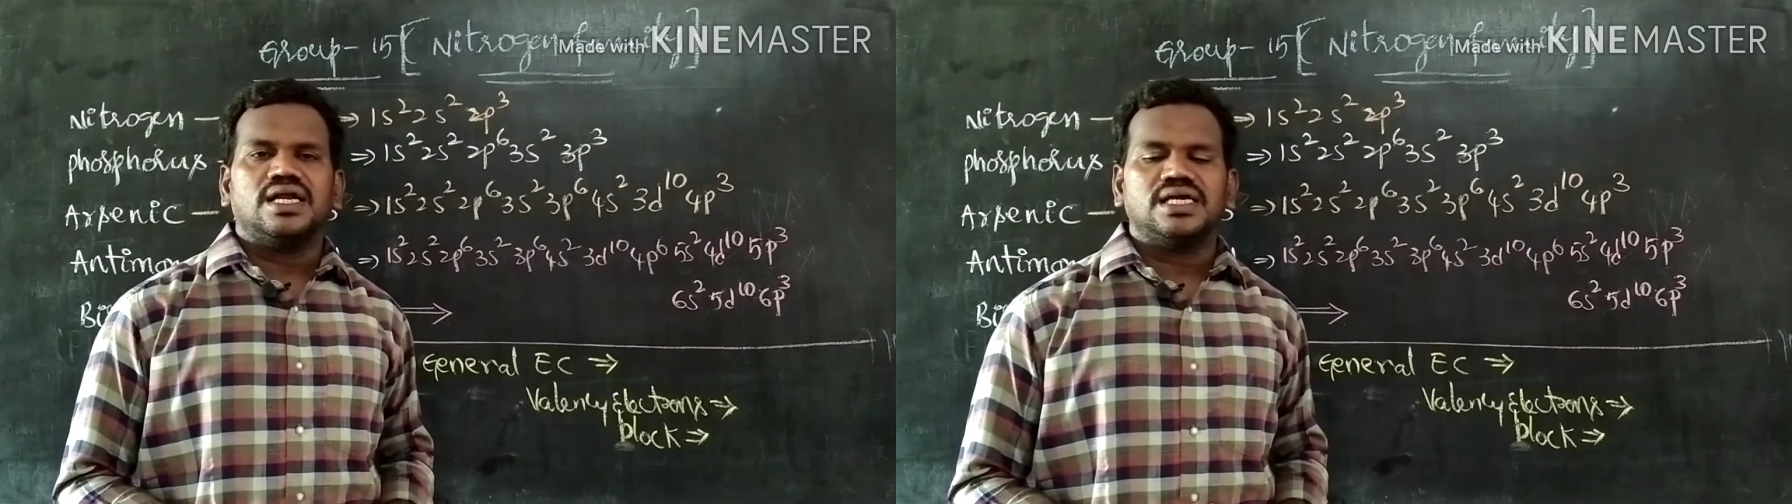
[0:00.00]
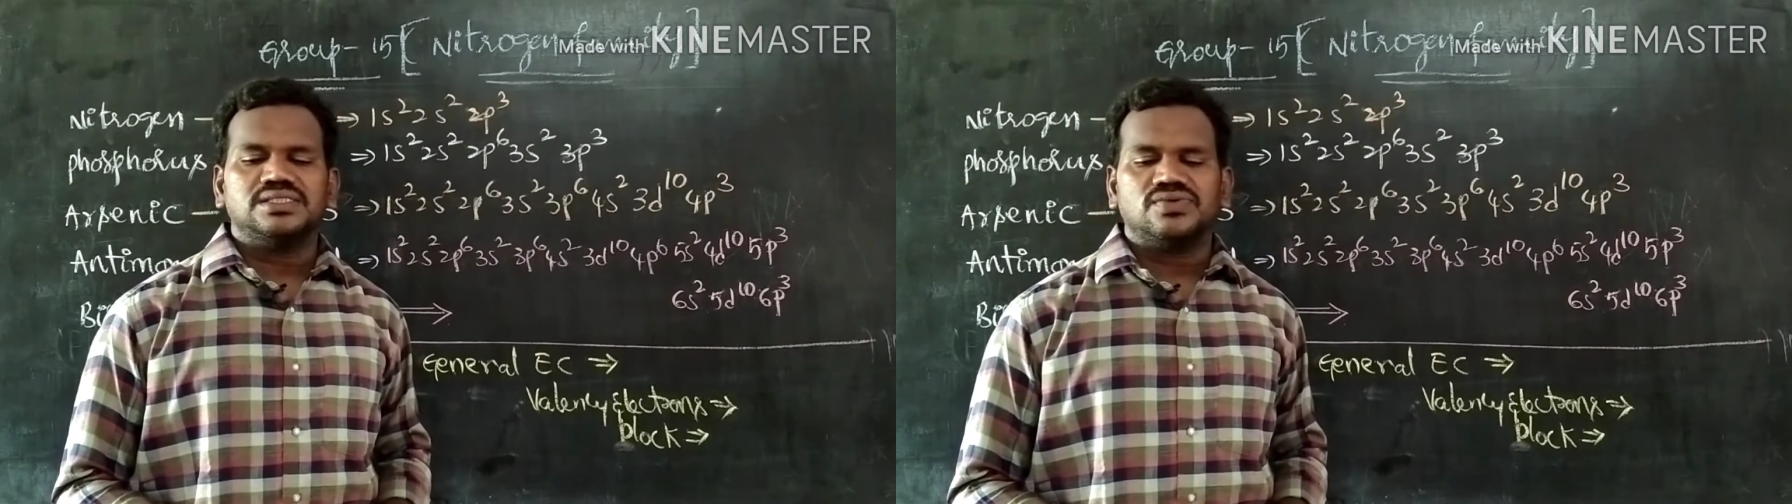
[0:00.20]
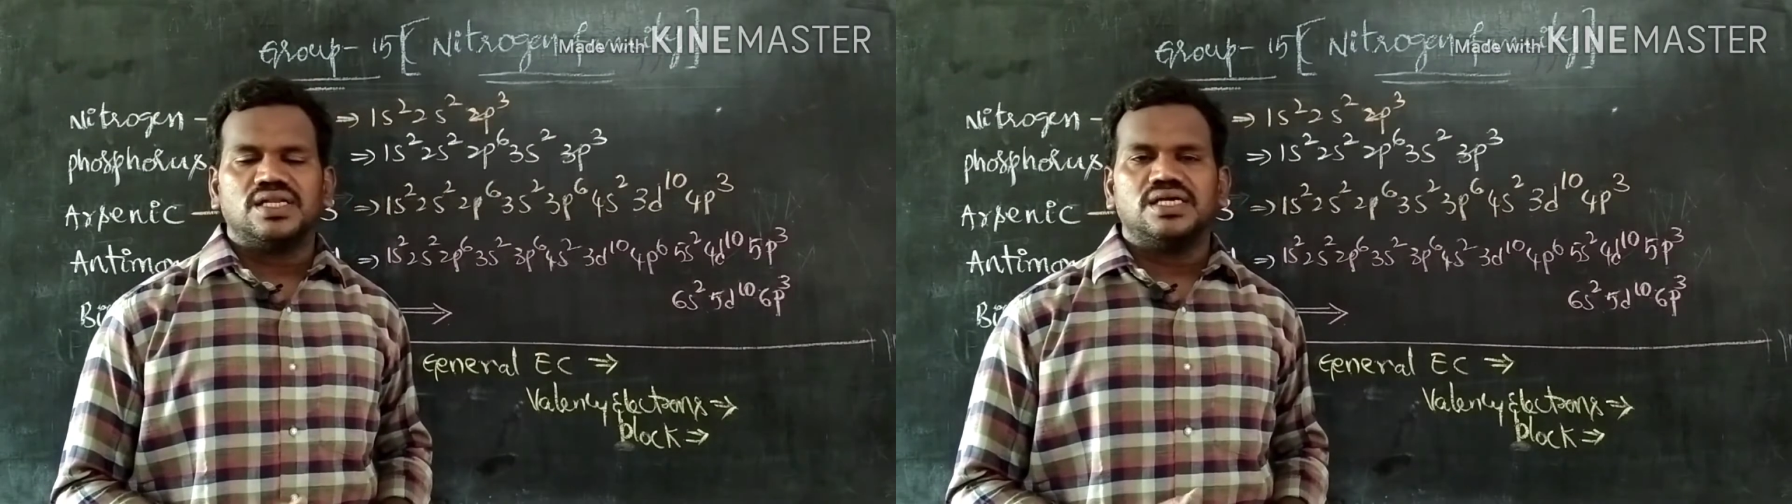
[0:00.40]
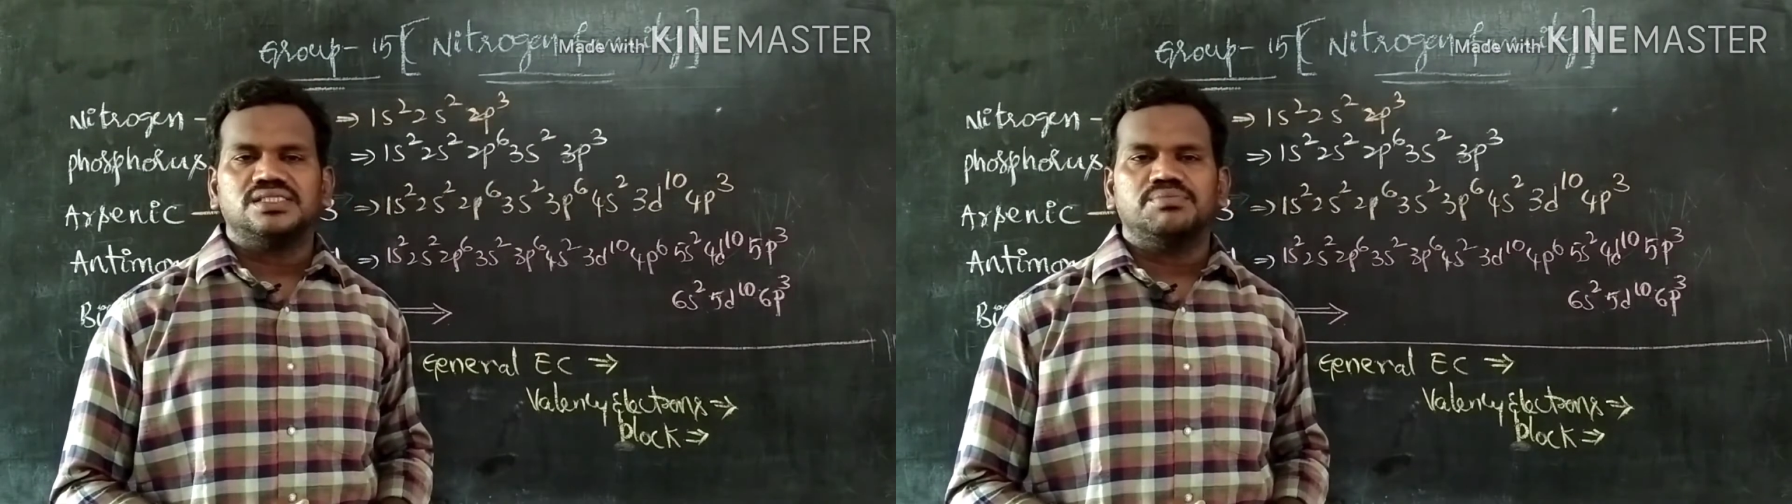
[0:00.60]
as well as